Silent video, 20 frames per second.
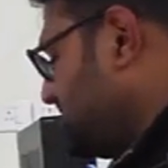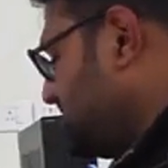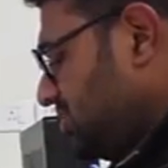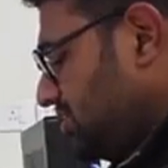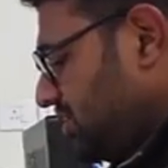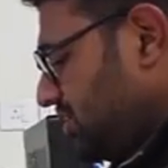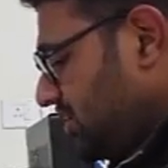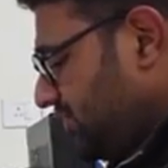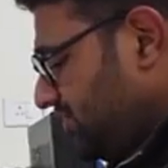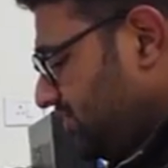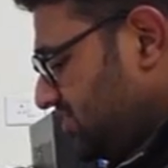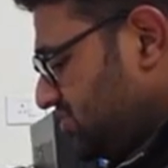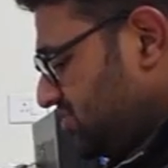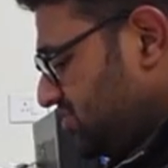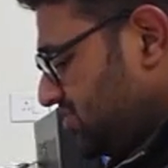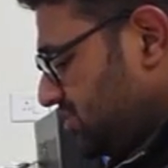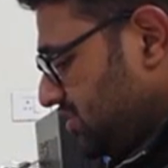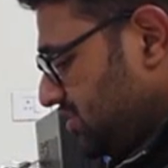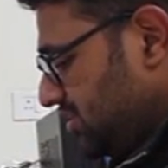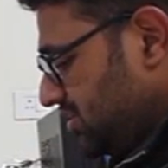sensor of
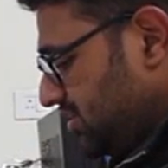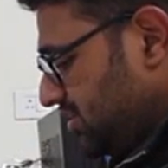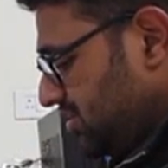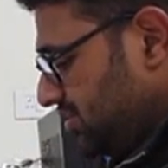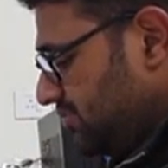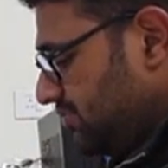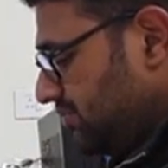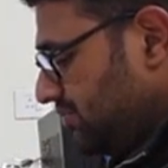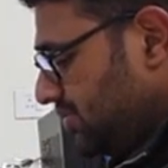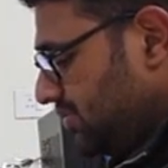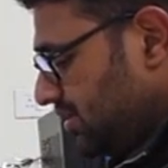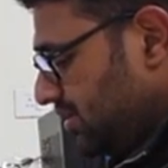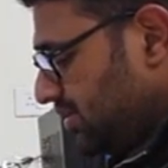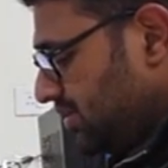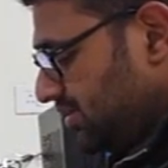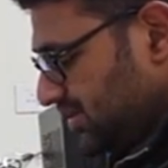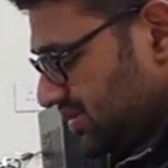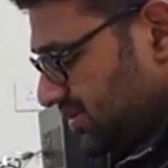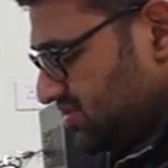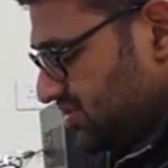
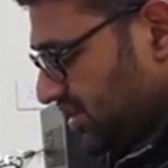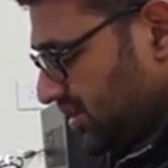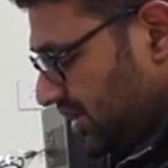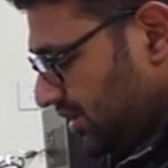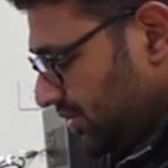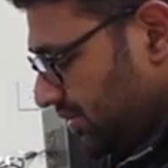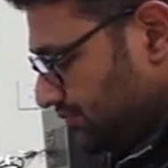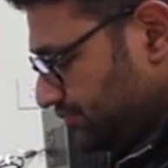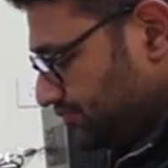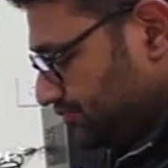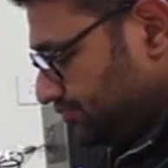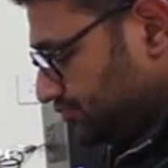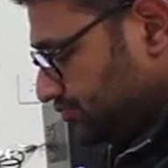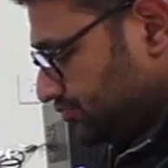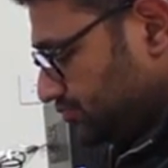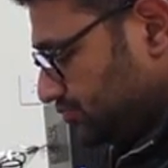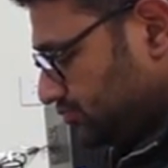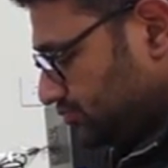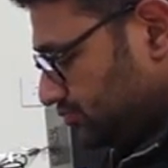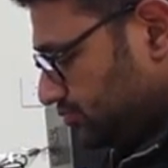this kit.
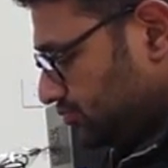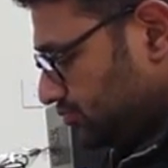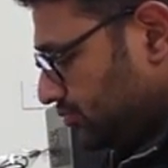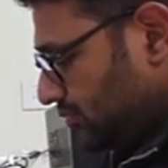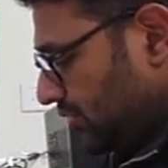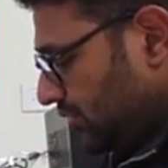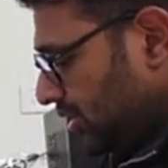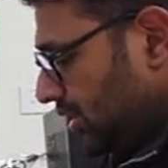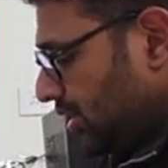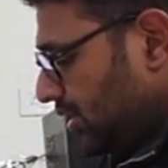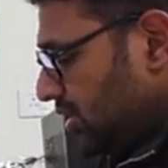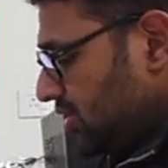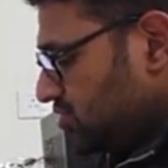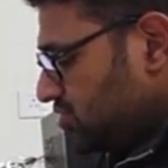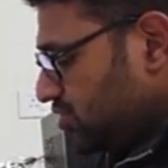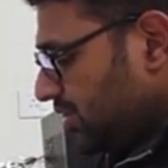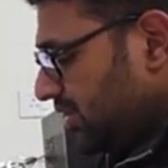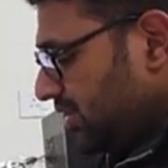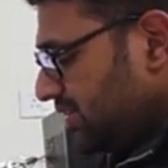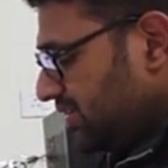
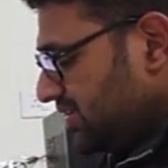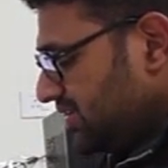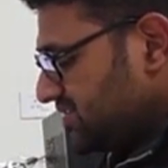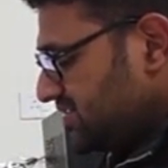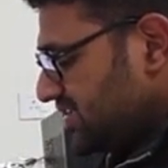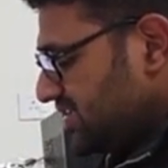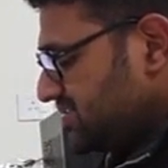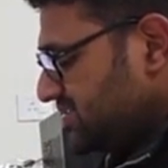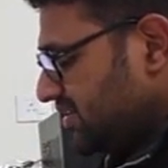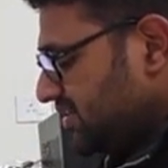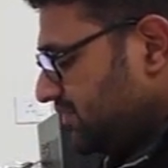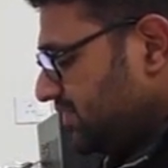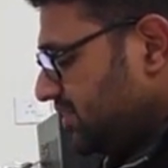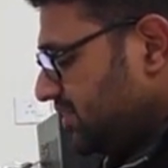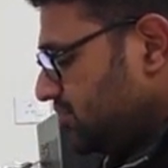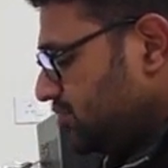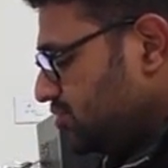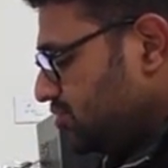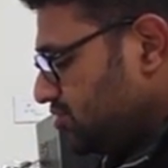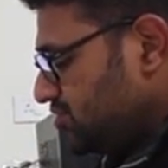So in this sensor we
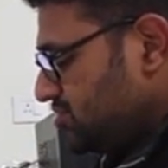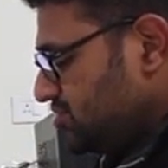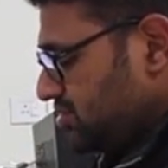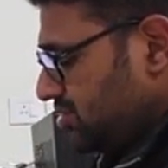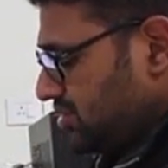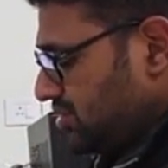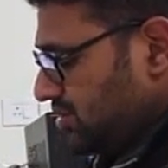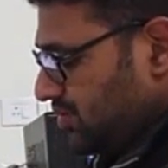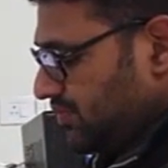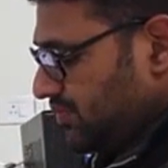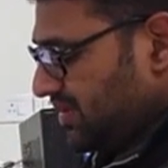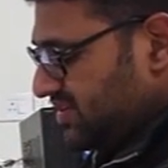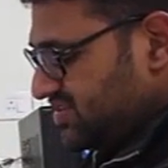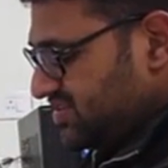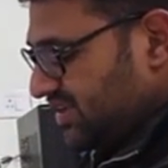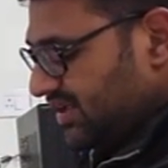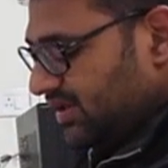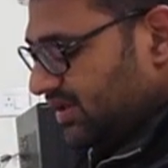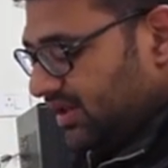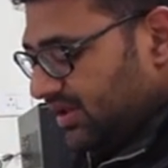use
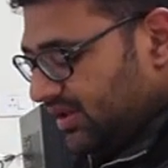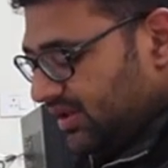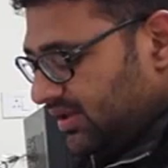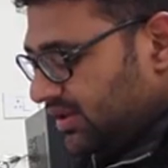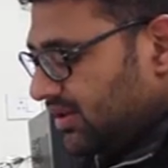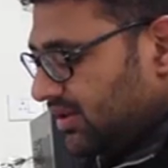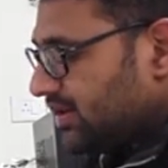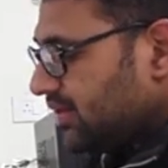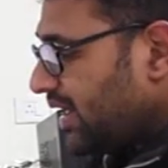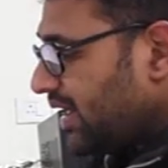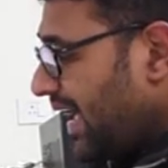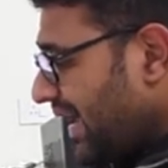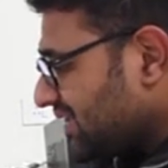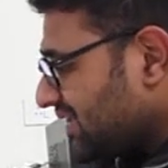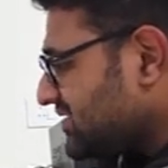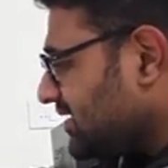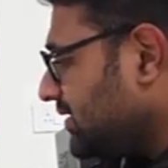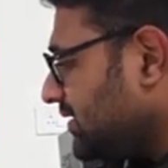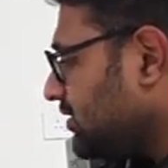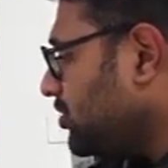basically the
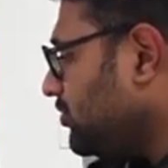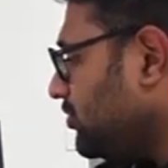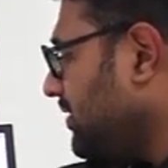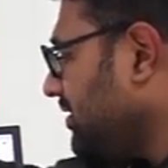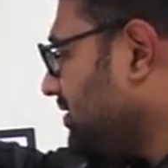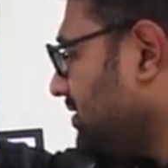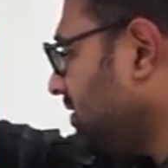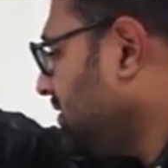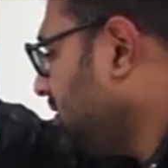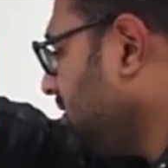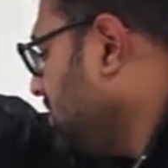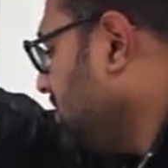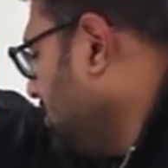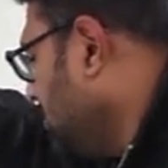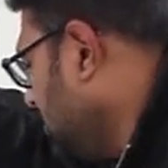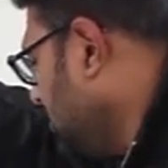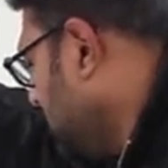accelerometer